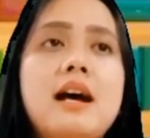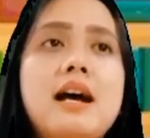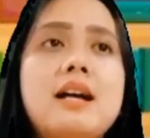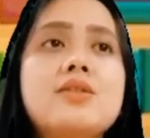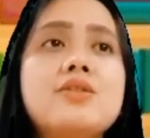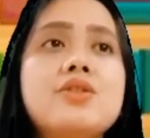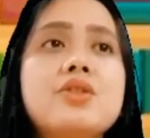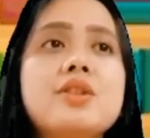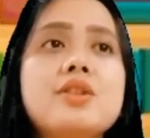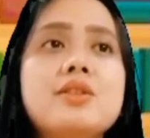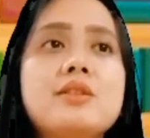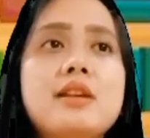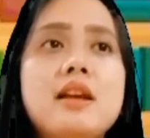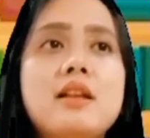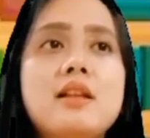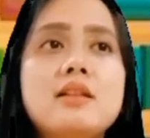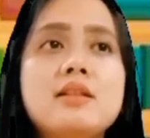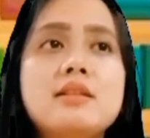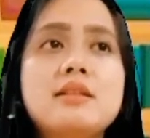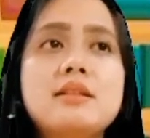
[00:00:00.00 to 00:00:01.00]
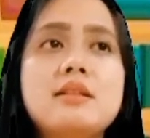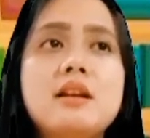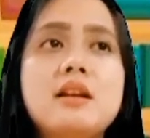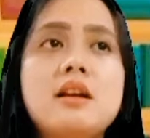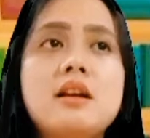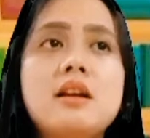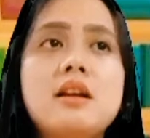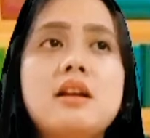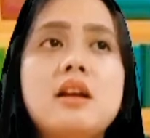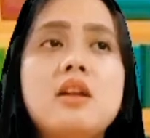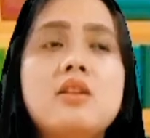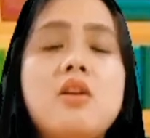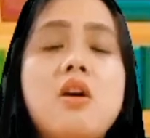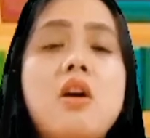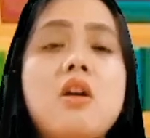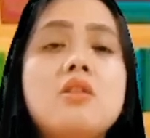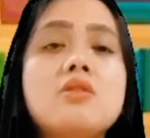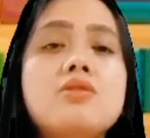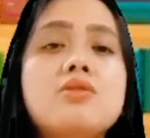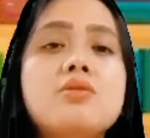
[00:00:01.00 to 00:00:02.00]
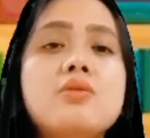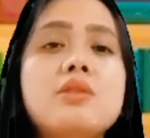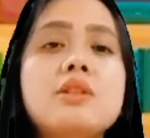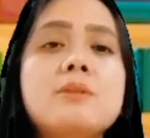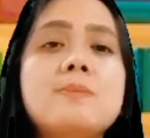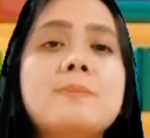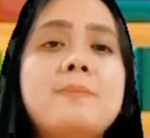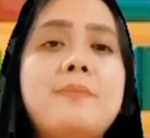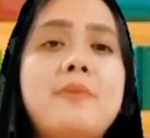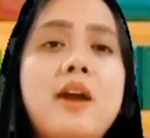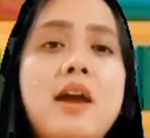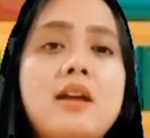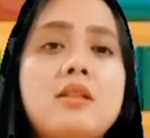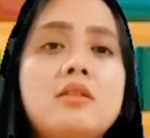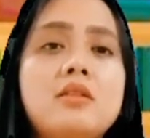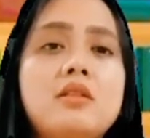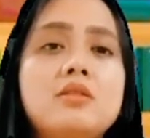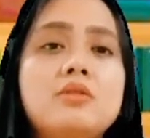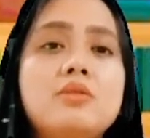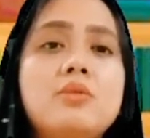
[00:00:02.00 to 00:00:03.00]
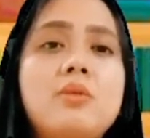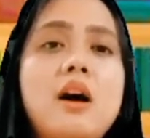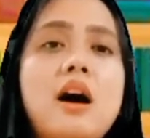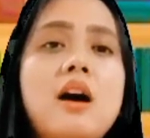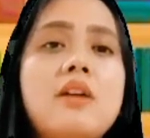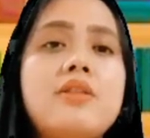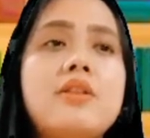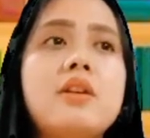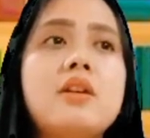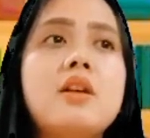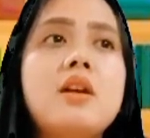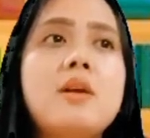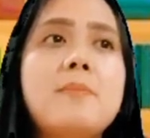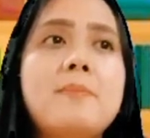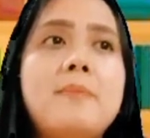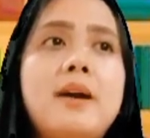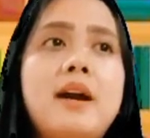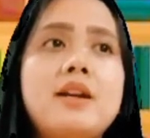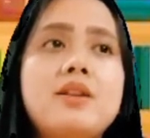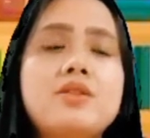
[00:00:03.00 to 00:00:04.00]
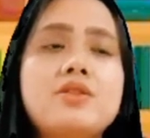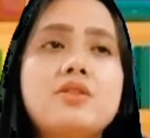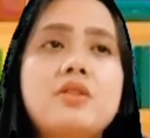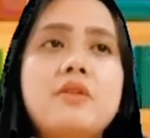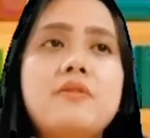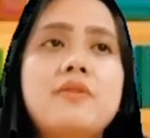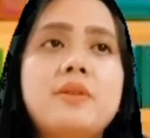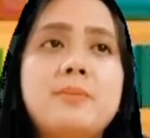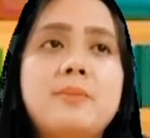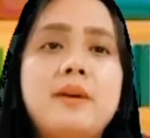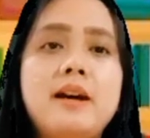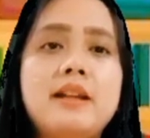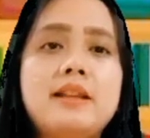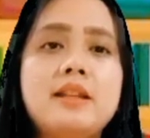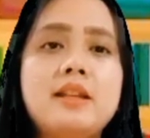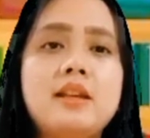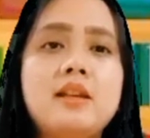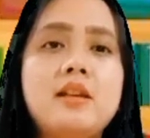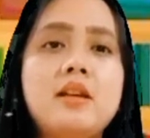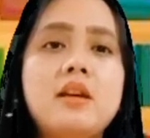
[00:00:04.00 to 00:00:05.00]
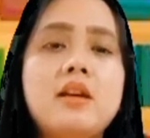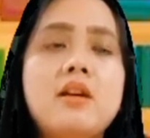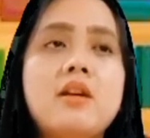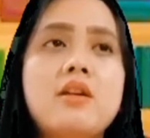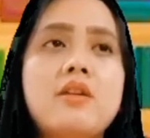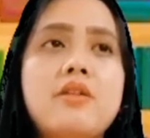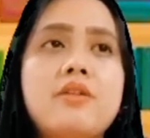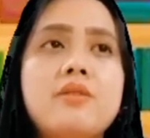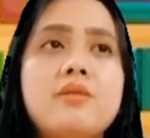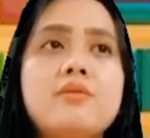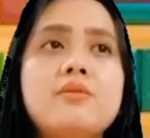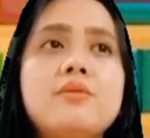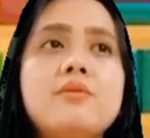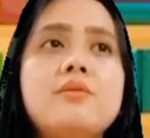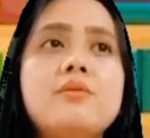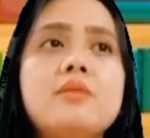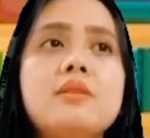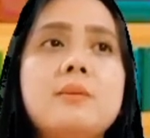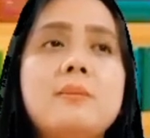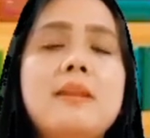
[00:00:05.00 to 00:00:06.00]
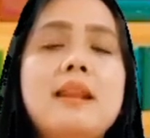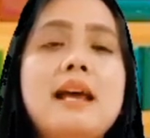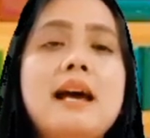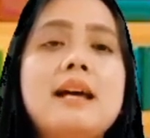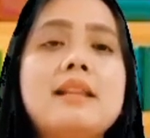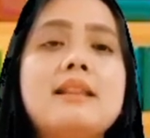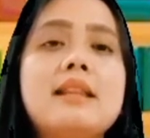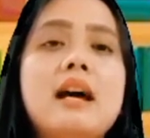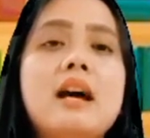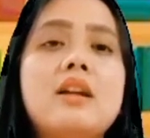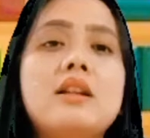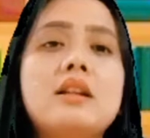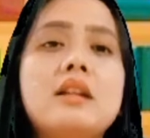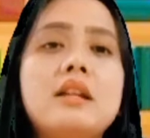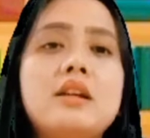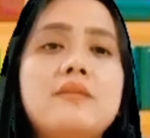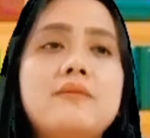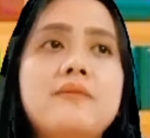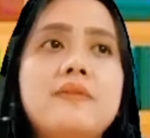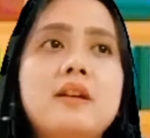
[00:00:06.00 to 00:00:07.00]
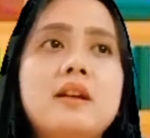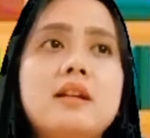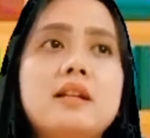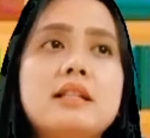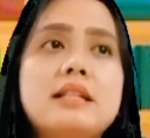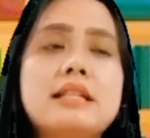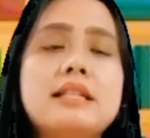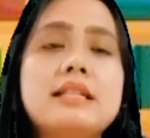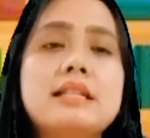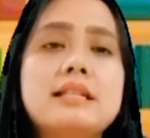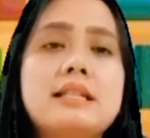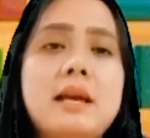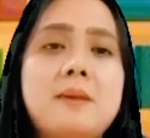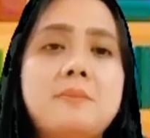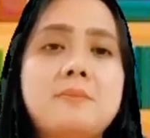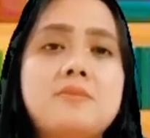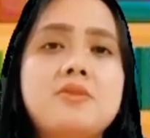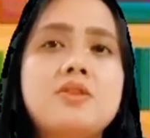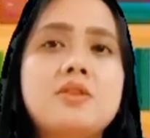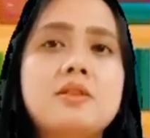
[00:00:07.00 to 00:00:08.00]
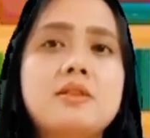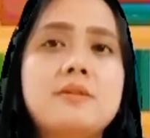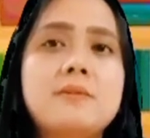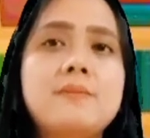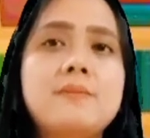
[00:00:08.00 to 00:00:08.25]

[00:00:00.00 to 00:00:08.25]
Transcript: Cancer cells can also spread to other parts of the body through the blood and lymph systems.